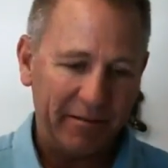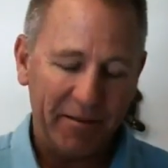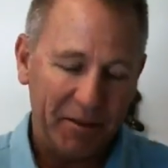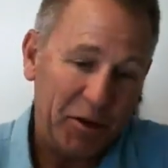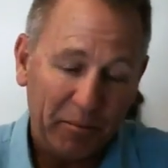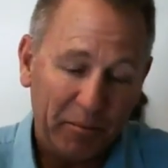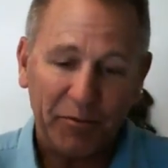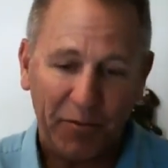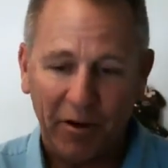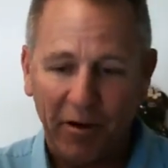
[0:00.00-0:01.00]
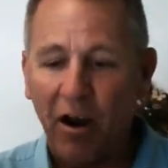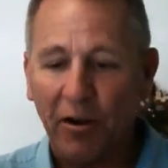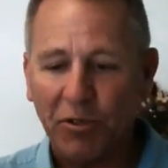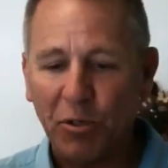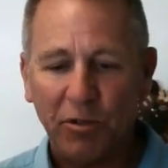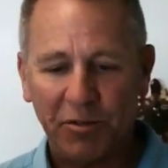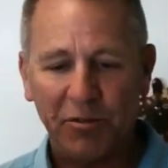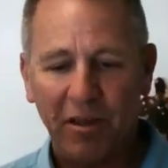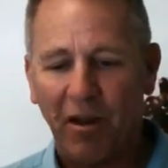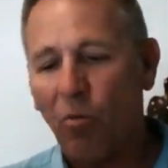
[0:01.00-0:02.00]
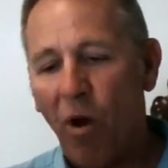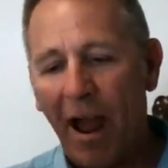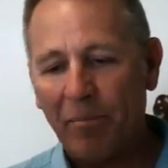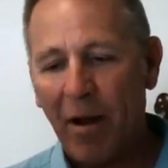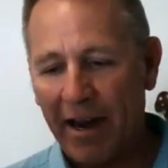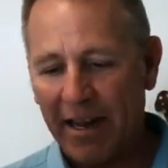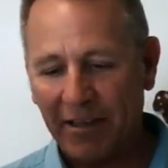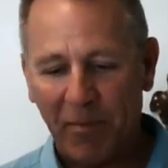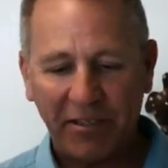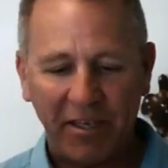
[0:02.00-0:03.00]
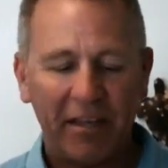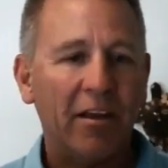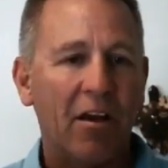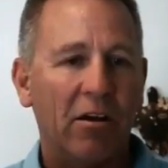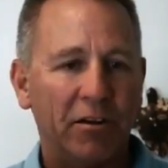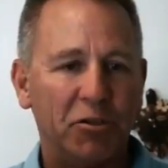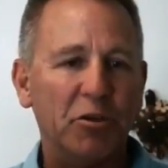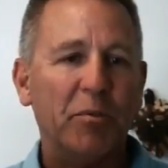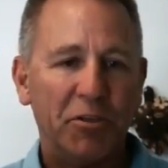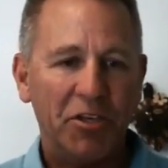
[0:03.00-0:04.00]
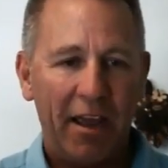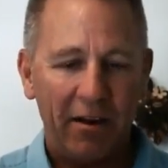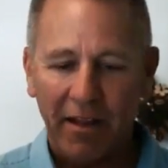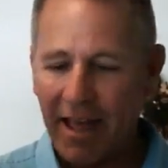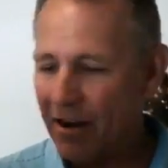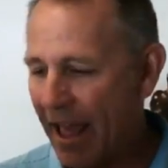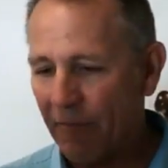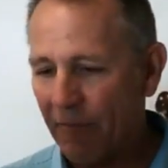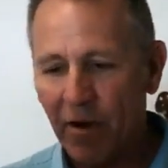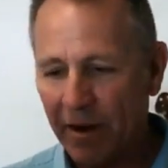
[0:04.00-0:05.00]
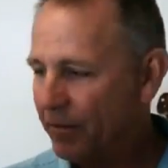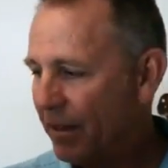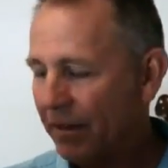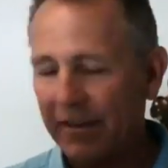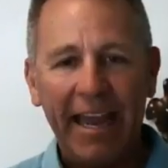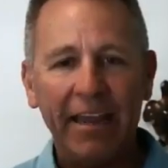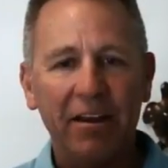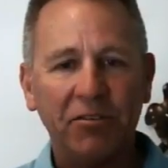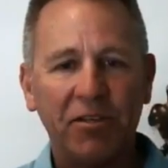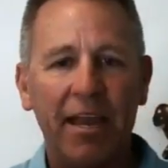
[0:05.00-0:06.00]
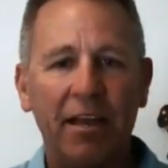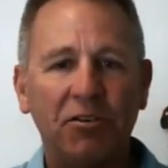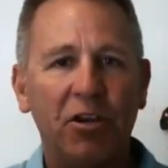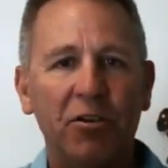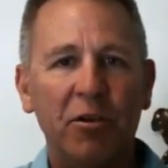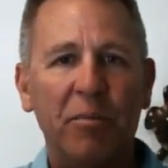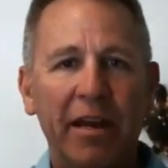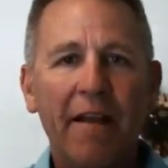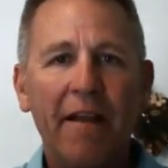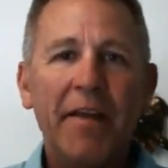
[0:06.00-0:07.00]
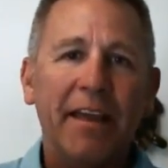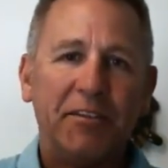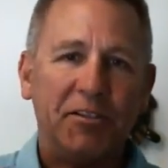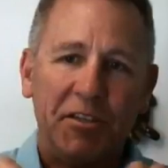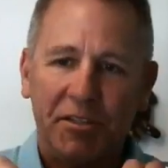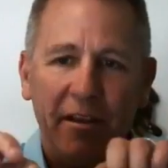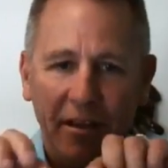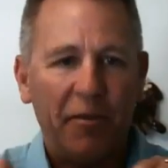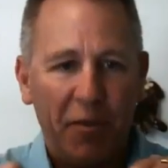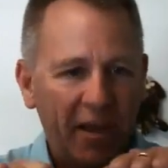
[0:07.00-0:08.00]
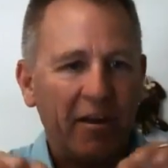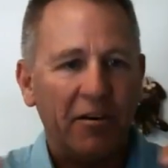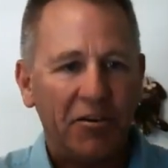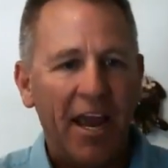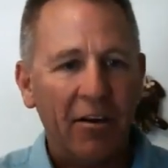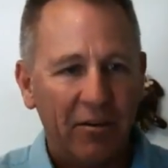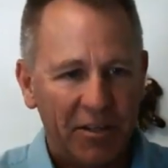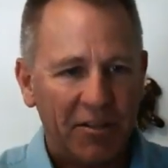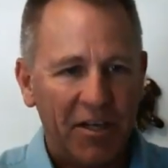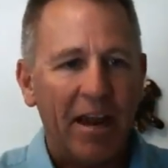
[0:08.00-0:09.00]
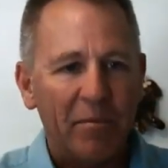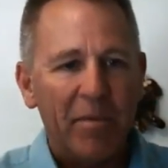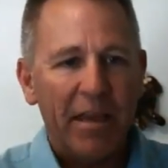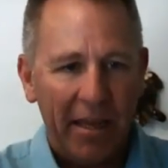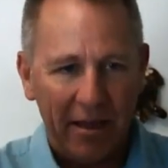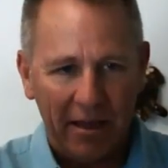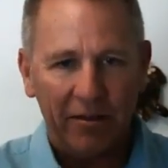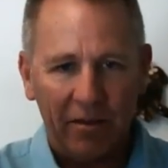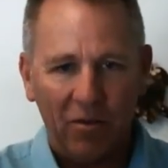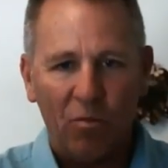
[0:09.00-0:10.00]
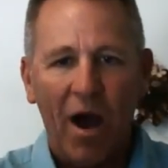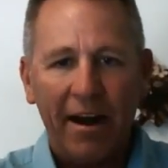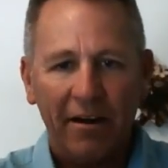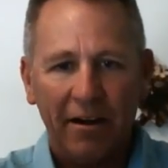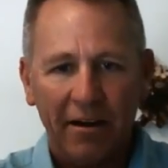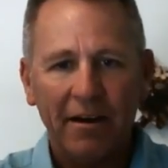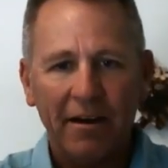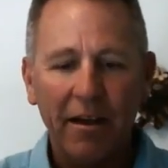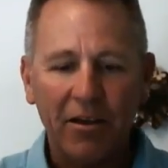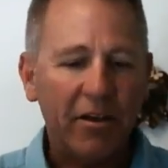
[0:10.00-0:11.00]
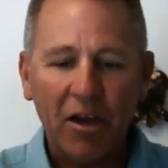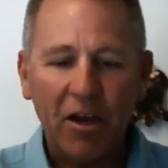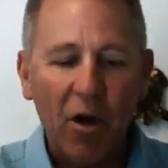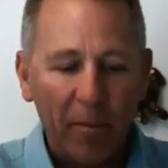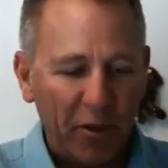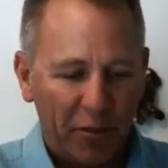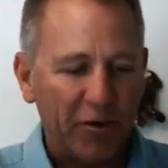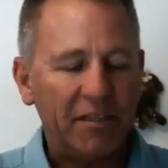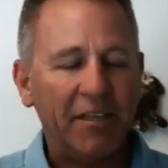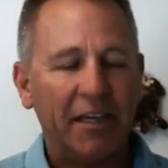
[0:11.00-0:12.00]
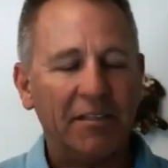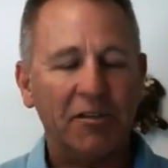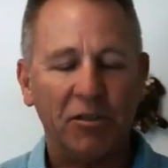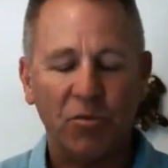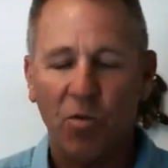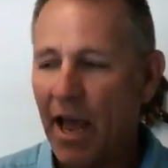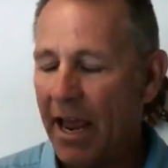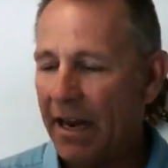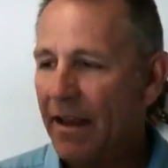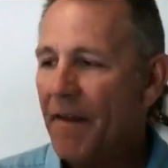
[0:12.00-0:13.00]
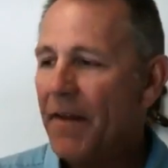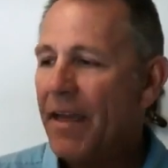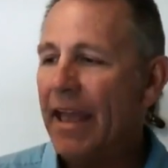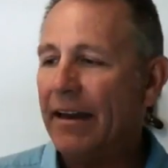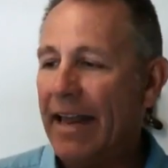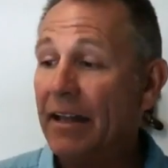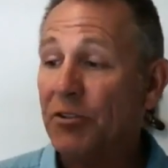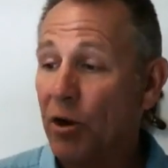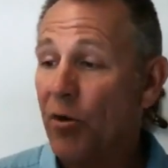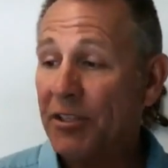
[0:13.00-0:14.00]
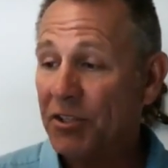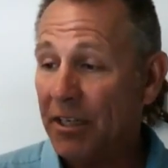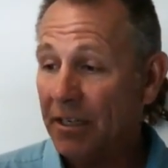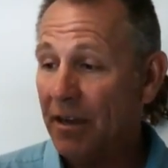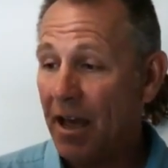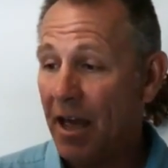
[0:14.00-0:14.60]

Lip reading: the terms for our tools, our wide body is basically called our super channel. I don't have one laying here, so I can't show you, but it's just a thicker channel designed to be a wider. You can go up to 36 inches wide. And to answer your question,